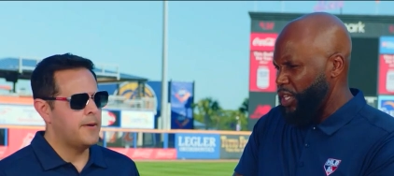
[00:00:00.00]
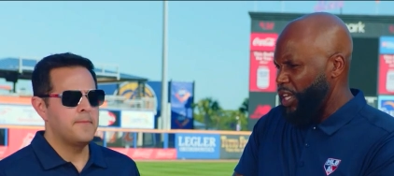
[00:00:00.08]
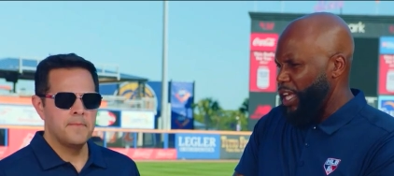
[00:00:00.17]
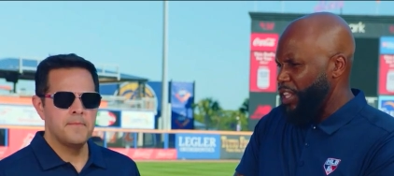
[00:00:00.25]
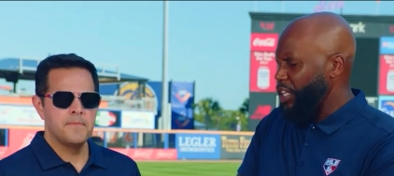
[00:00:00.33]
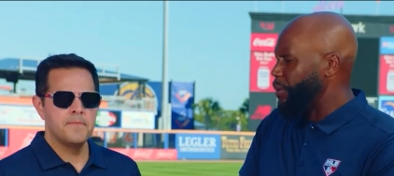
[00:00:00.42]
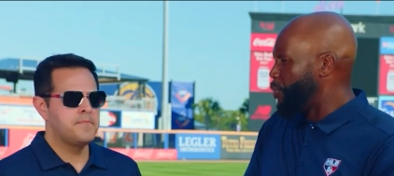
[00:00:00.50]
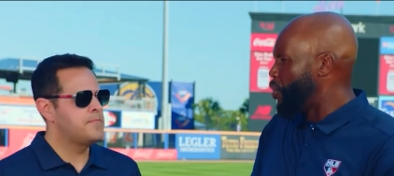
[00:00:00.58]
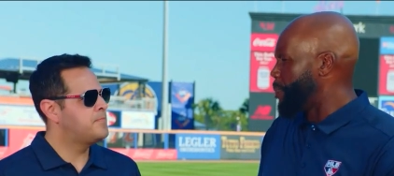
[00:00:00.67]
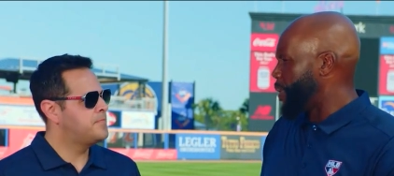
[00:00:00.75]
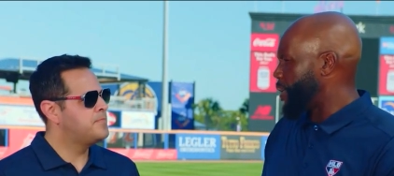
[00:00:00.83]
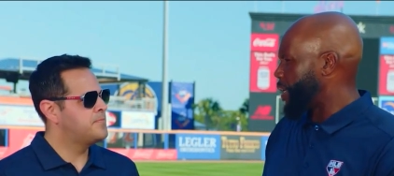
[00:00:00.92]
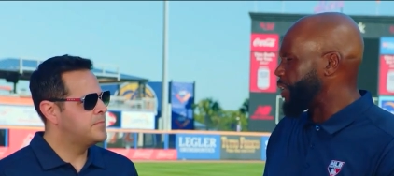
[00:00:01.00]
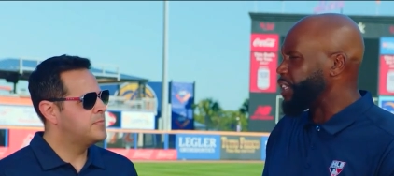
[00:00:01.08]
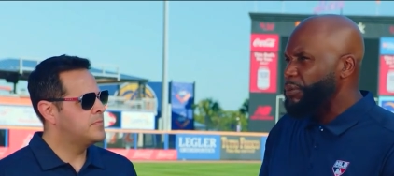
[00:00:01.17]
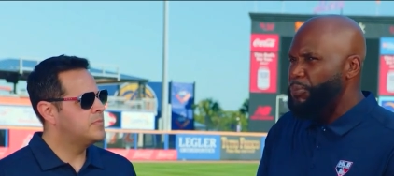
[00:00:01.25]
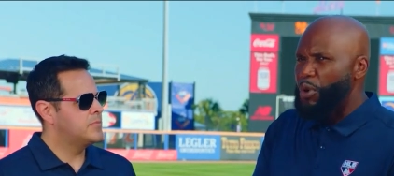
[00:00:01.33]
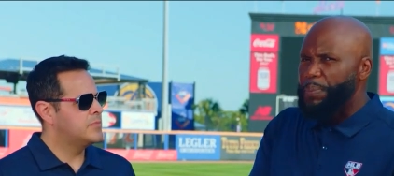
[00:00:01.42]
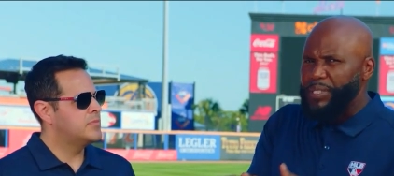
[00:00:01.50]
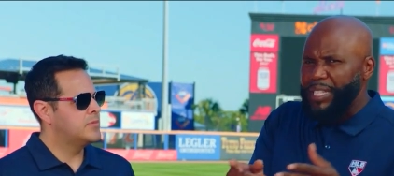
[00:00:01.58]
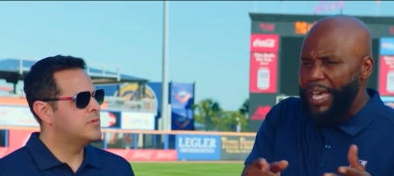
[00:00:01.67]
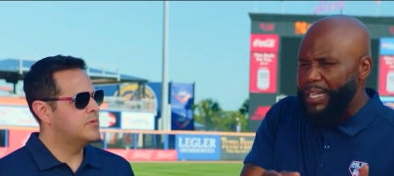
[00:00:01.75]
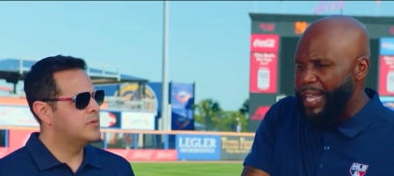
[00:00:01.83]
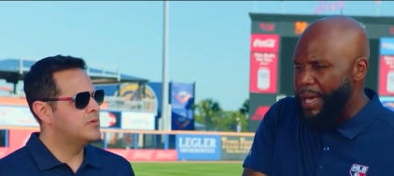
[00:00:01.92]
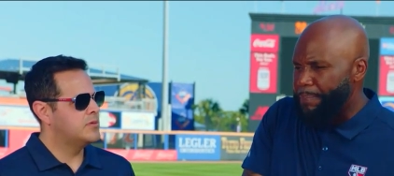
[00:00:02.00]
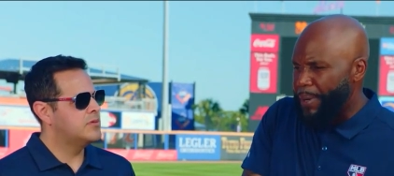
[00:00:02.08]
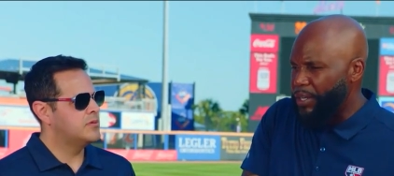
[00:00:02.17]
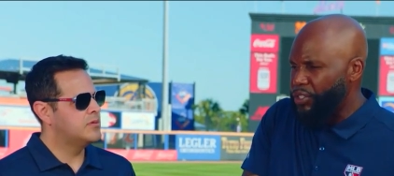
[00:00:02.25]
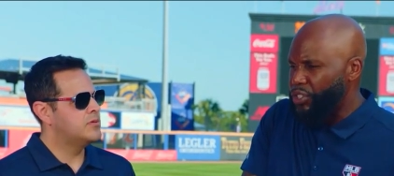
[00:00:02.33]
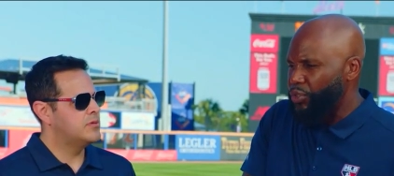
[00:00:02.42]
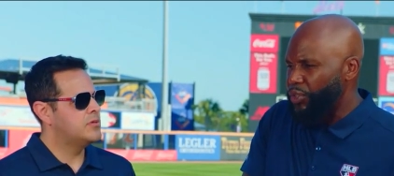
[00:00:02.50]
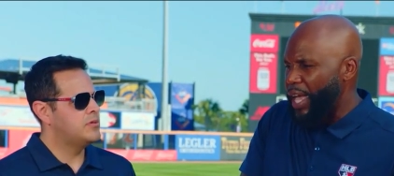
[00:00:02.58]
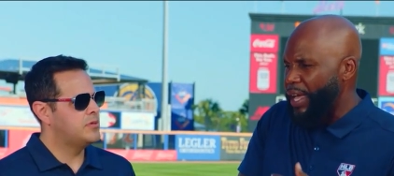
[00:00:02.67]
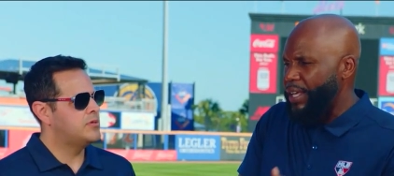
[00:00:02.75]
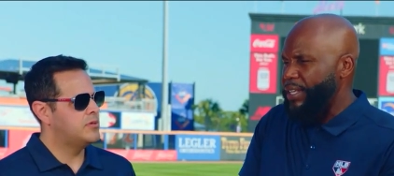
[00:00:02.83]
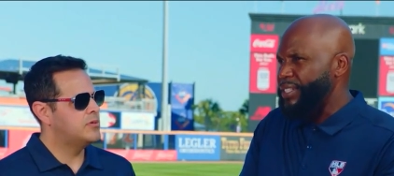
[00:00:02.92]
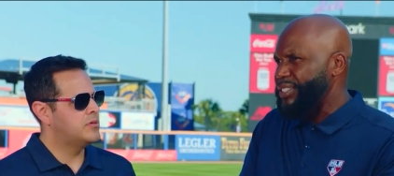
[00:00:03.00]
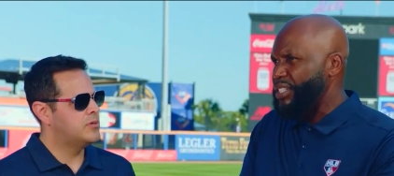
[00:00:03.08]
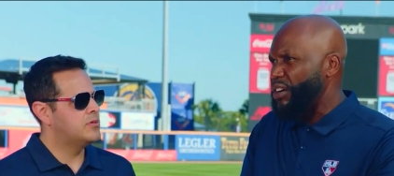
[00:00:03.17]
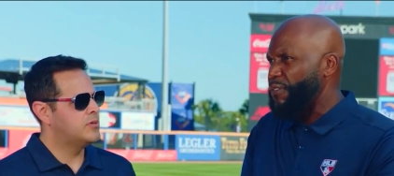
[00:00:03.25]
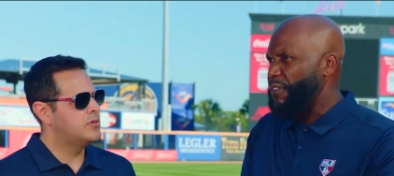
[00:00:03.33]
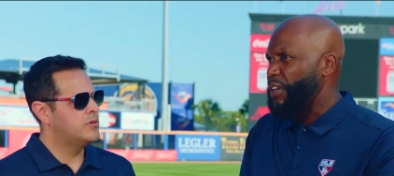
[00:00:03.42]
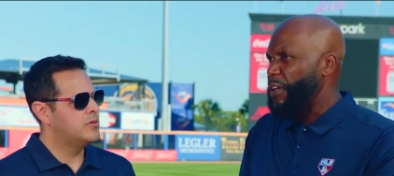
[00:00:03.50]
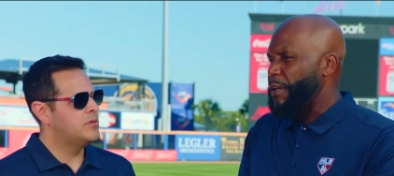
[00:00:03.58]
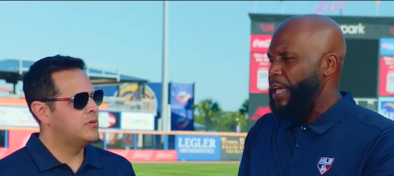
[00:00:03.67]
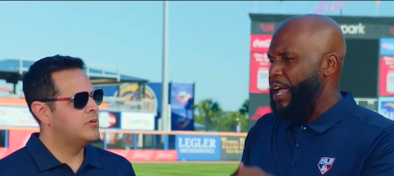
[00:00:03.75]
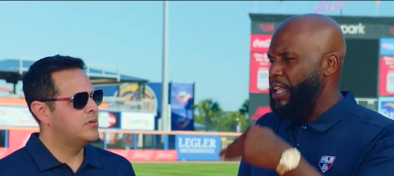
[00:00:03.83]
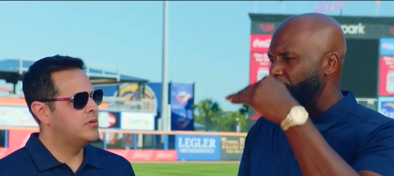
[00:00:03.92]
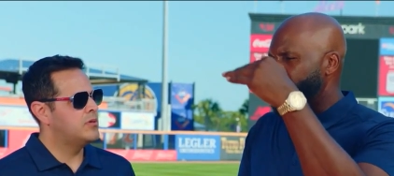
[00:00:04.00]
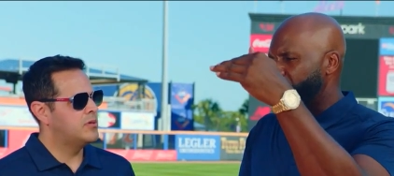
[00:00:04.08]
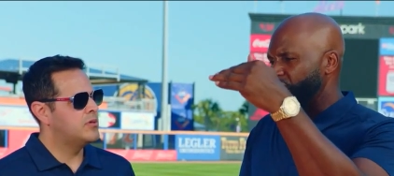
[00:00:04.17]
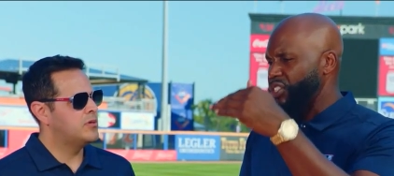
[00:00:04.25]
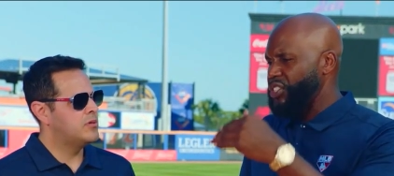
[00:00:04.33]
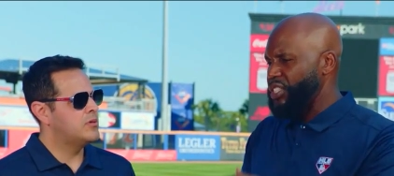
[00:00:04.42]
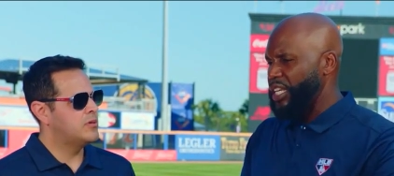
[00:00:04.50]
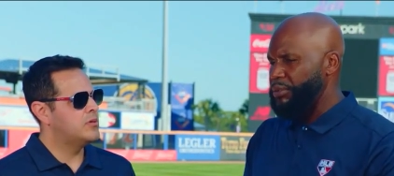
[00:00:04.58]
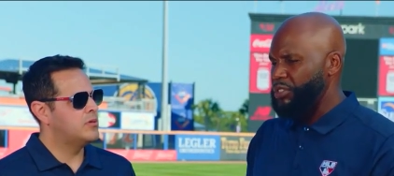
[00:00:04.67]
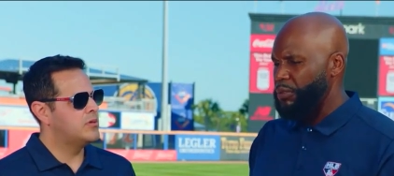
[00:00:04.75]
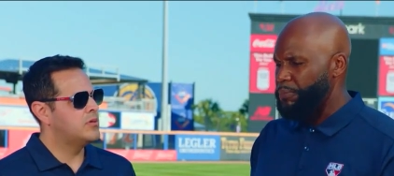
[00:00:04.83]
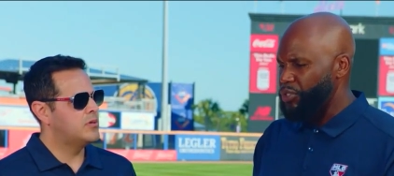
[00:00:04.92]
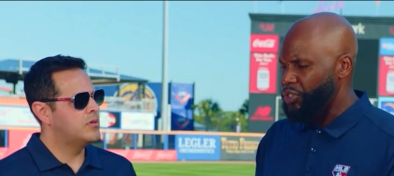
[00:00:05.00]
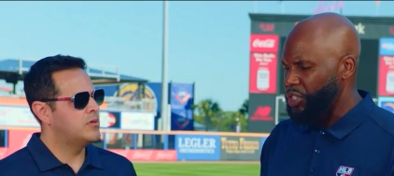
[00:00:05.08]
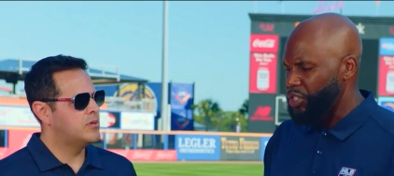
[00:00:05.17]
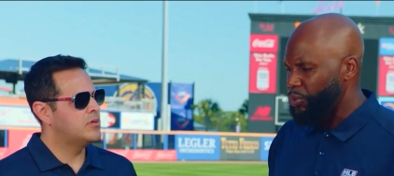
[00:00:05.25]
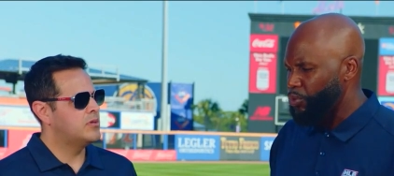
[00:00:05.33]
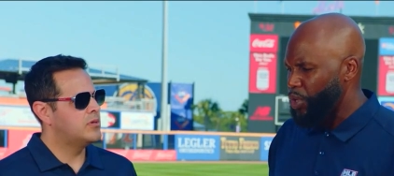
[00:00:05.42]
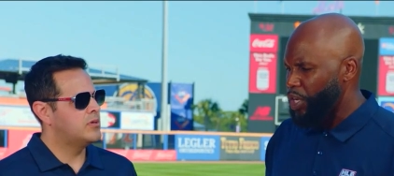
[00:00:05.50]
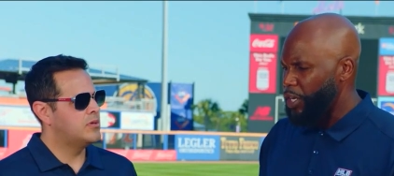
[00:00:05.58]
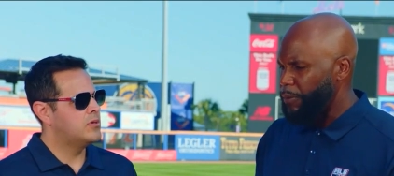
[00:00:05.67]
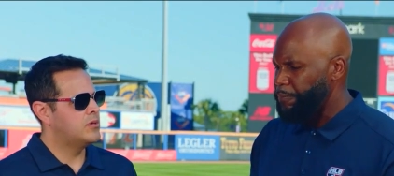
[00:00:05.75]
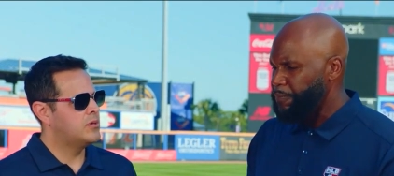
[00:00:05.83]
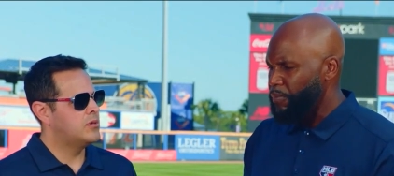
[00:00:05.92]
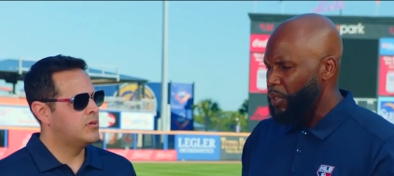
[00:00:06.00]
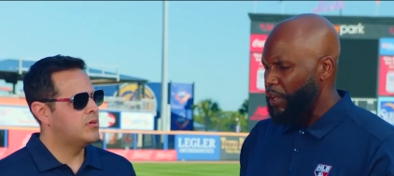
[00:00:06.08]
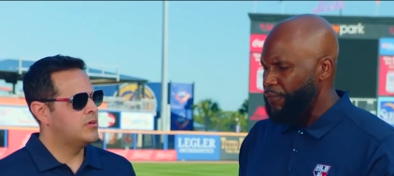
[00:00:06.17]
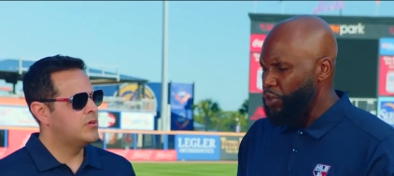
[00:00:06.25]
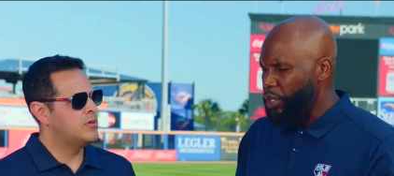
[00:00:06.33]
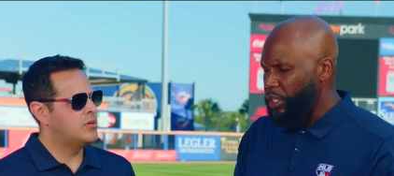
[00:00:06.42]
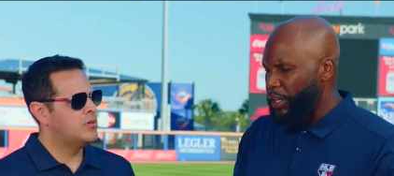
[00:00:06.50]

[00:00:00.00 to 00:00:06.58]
Speaker 1: and then the bullpen. I think the bullpen's gotten a lot better, so that in itself elevates this team to a position where if you can